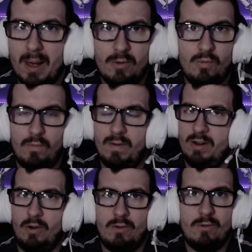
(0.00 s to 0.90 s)

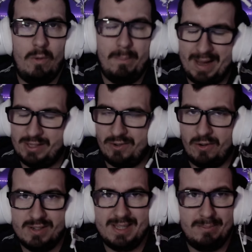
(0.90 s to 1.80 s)
governor or commander
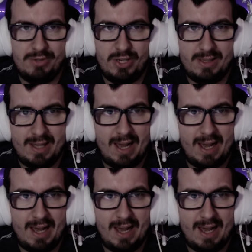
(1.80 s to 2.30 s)
or some shit.